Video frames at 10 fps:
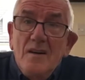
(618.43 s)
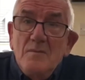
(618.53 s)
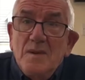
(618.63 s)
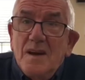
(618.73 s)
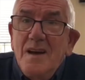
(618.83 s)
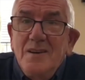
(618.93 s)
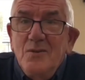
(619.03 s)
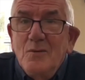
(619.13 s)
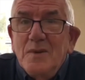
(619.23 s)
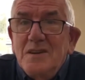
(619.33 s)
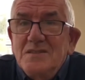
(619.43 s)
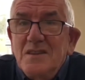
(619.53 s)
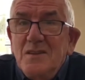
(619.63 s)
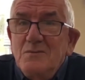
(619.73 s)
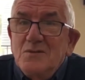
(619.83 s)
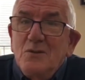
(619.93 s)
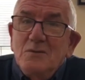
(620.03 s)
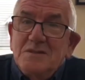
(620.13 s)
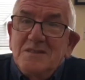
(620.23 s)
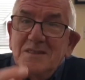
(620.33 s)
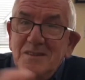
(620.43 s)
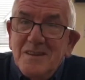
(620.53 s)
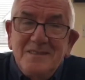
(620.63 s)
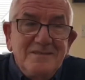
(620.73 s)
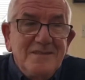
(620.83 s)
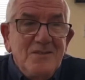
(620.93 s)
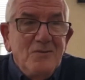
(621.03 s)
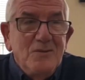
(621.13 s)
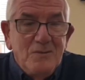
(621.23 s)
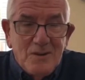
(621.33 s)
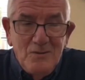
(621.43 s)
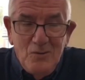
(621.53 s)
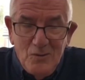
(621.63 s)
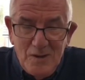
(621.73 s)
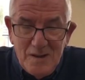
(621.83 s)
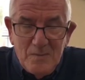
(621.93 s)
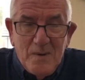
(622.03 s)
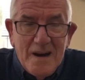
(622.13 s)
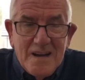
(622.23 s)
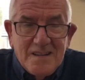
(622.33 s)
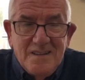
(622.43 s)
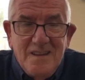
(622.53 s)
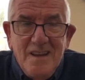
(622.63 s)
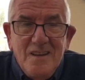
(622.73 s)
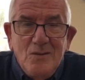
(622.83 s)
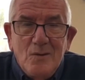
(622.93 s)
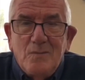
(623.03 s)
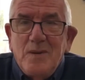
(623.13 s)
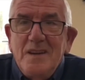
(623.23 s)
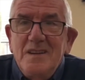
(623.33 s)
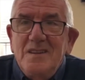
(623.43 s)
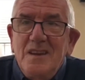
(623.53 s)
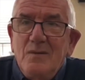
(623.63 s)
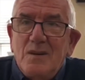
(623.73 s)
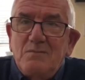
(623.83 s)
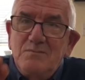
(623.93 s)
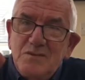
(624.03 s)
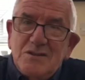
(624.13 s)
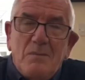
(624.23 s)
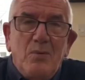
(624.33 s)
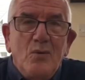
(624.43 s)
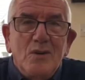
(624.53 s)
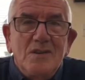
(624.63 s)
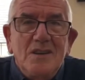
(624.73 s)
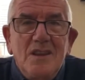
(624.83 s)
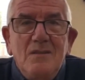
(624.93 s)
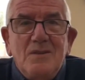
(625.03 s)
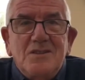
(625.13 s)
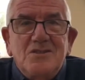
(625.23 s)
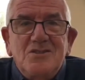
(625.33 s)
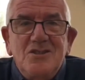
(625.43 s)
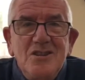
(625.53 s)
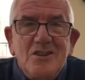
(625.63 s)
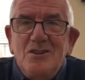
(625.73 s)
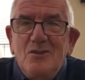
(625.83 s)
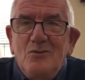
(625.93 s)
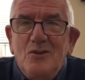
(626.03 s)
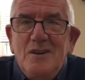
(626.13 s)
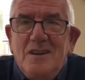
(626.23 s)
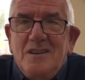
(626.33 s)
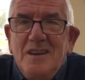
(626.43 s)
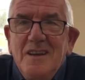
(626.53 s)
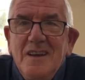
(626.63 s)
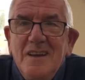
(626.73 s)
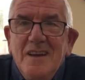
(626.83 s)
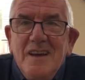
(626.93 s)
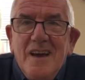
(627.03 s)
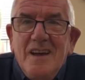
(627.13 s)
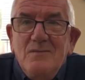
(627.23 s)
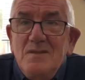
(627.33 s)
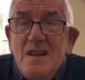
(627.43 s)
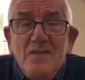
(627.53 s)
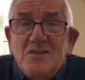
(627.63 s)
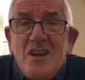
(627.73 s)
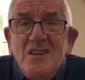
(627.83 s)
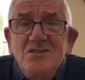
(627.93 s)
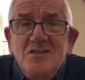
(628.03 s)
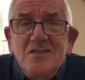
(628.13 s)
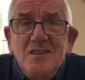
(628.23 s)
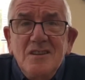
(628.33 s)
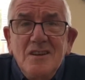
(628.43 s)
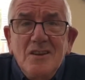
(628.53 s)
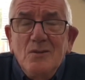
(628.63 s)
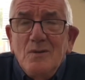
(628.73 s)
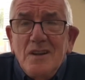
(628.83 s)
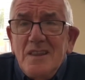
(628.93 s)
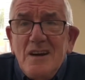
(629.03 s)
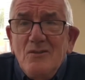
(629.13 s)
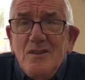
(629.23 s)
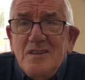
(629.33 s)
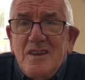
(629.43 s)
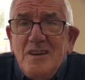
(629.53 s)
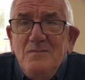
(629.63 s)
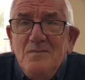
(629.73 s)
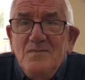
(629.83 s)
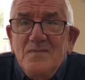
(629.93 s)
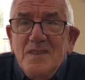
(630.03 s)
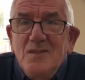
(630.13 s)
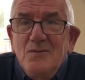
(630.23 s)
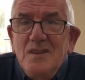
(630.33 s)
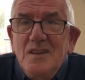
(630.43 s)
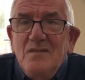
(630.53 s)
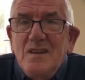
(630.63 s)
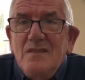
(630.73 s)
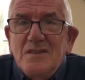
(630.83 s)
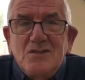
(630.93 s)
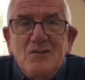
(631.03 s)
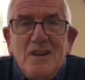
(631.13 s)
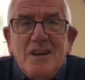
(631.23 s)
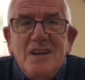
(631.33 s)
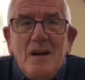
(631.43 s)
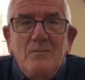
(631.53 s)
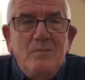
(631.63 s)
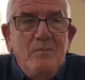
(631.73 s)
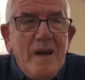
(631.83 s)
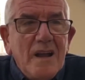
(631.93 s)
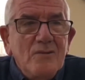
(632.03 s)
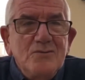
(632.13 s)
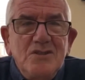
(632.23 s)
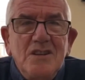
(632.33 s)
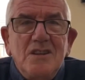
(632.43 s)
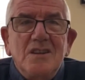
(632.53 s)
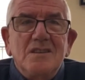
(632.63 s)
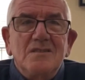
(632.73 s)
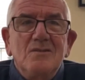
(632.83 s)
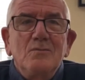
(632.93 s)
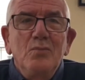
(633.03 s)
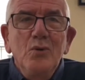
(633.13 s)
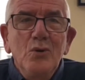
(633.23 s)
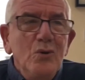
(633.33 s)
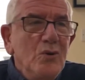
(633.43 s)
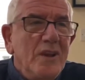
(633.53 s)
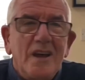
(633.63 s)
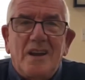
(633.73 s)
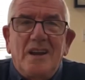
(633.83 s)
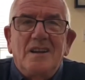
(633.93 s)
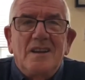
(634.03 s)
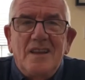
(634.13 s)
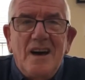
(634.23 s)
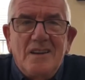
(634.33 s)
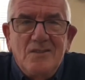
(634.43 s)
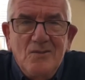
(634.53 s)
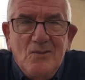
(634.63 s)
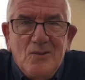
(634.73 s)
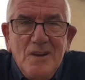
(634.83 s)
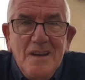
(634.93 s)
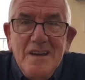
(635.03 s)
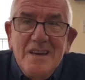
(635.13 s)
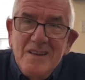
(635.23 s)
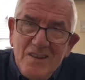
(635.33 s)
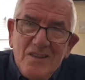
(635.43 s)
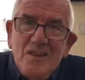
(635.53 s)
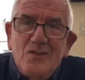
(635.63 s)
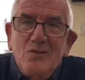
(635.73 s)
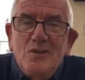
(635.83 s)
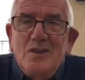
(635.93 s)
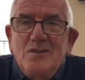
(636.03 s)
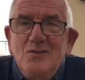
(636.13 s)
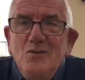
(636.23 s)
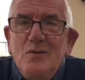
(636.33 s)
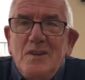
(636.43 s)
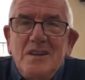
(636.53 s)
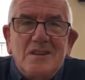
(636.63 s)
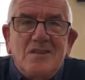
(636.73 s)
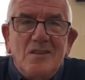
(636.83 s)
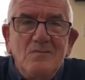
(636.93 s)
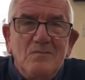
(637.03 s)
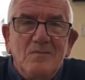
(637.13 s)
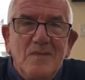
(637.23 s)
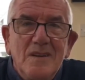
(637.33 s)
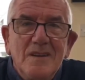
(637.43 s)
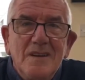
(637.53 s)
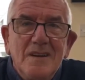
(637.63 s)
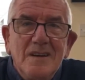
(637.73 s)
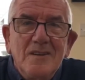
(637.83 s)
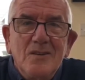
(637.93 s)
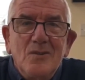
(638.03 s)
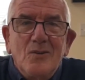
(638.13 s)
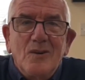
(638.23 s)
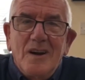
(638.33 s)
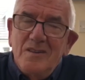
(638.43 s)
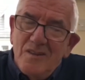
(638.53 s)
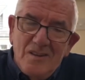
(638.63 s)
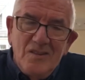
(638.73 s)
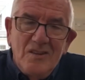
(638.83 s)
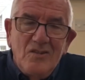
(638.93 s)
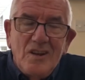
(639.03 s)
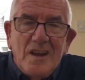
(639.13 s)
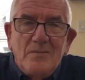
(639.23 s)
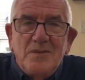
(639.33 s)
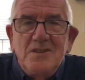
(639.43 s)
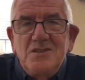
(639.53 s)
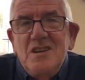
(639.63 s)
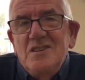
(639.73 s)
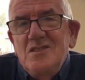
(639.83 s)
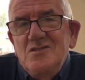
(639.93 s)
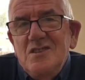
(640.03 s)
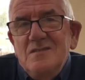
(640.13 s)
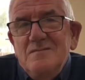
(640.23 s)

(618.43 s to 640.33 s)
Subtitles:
You know, because it was always that, you know, you were going out onto the park and you were playing and they were supporting you, they were cheering you on, and it never changed. They were like that all the time. You know, they never ever sort of kind of bellowed you know, booed or anything like that, you know. They thought that you were their team, you know, and they really appreciated you.